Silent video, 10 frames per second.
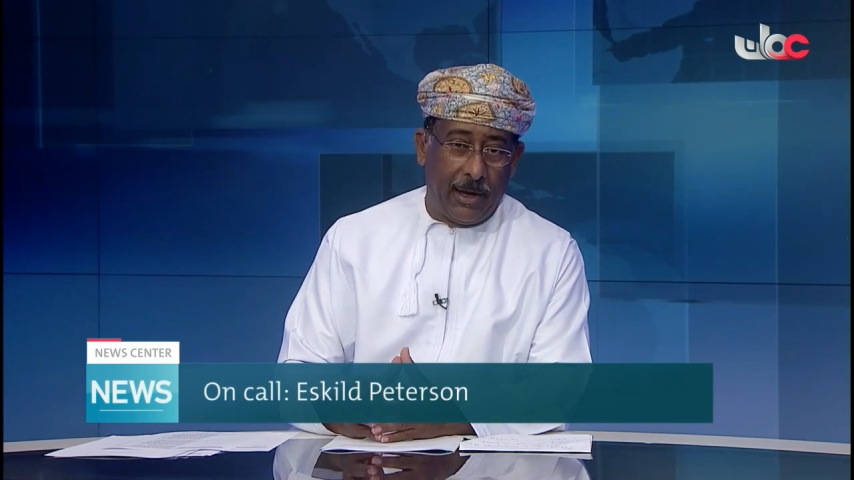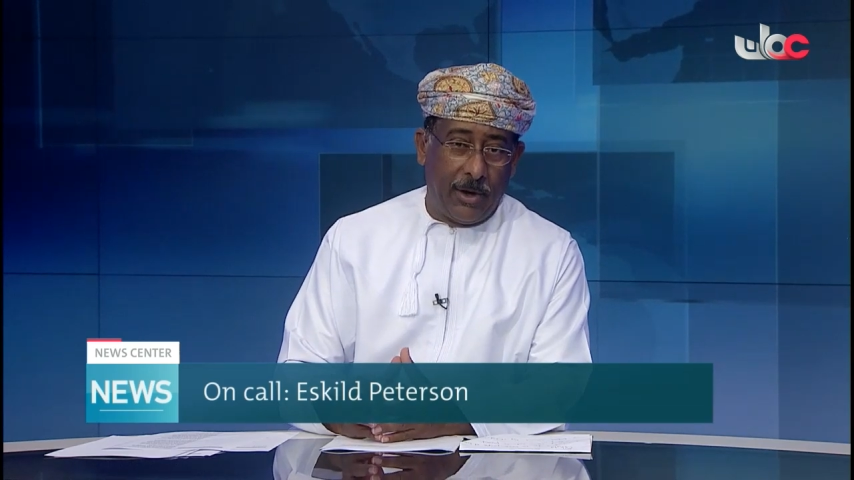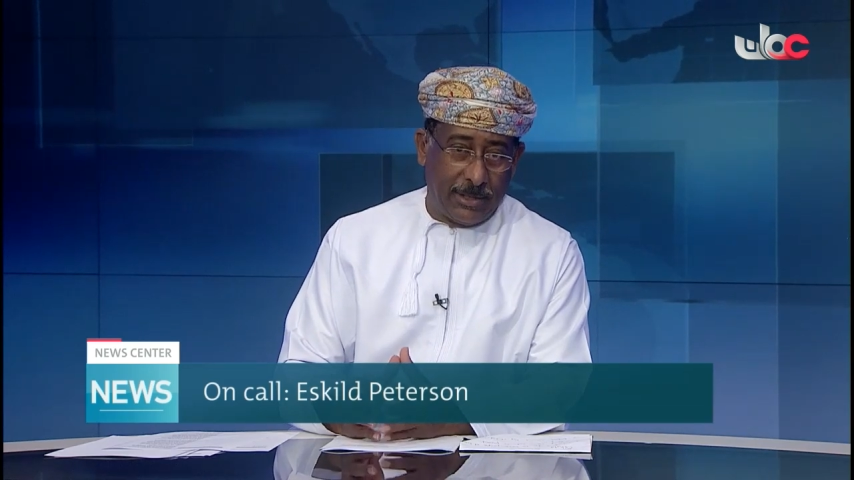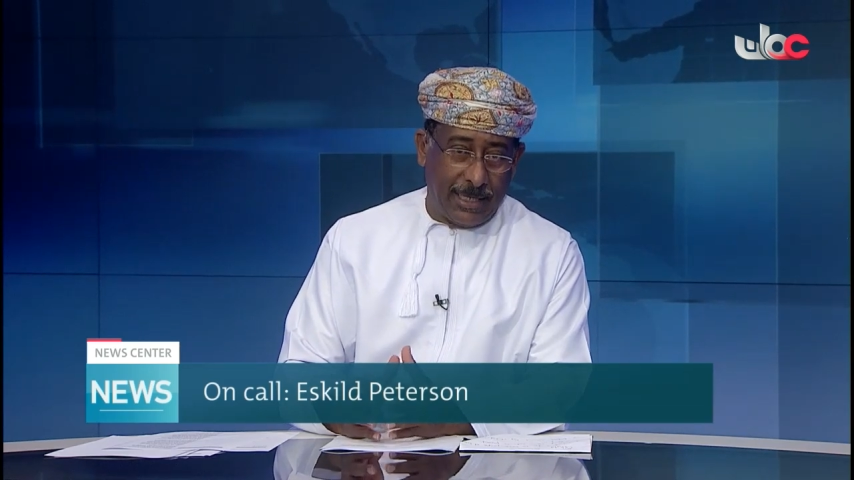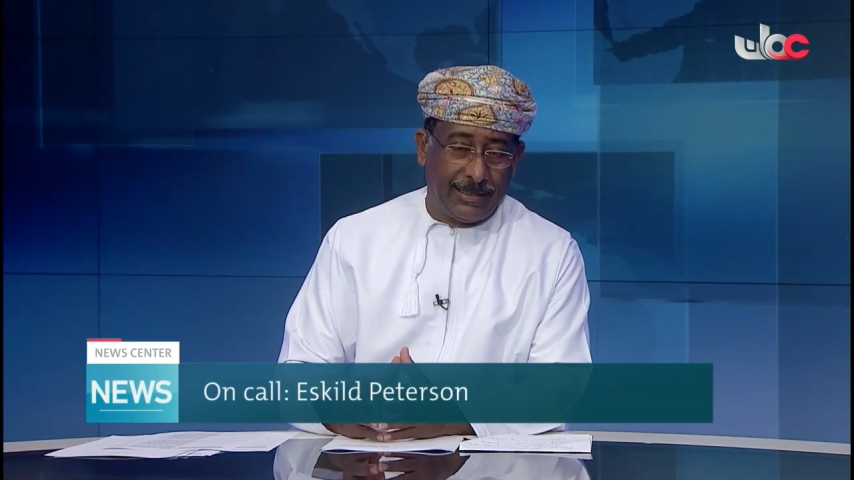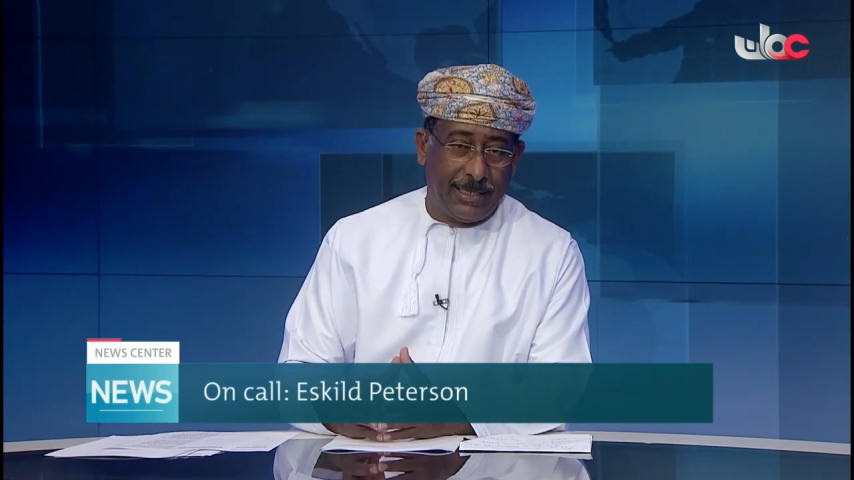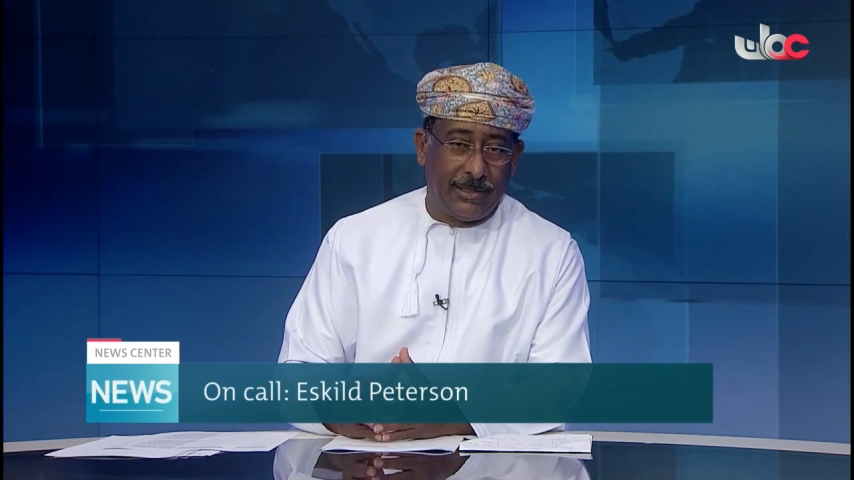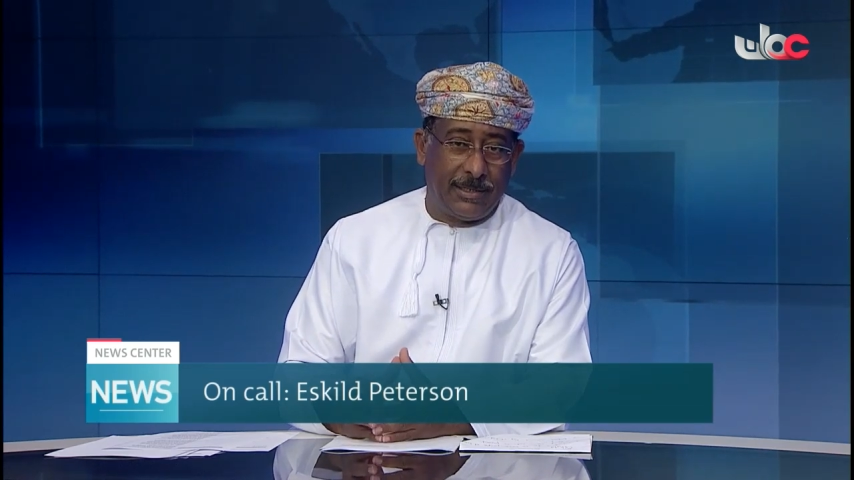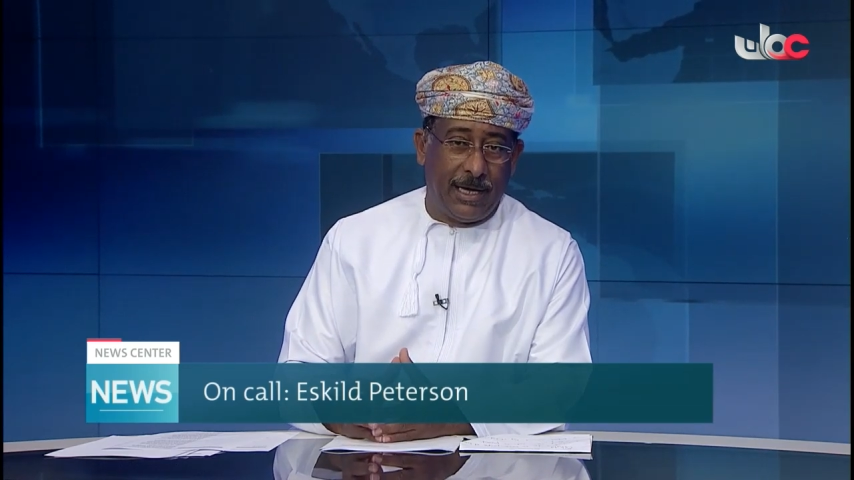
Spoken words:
contacted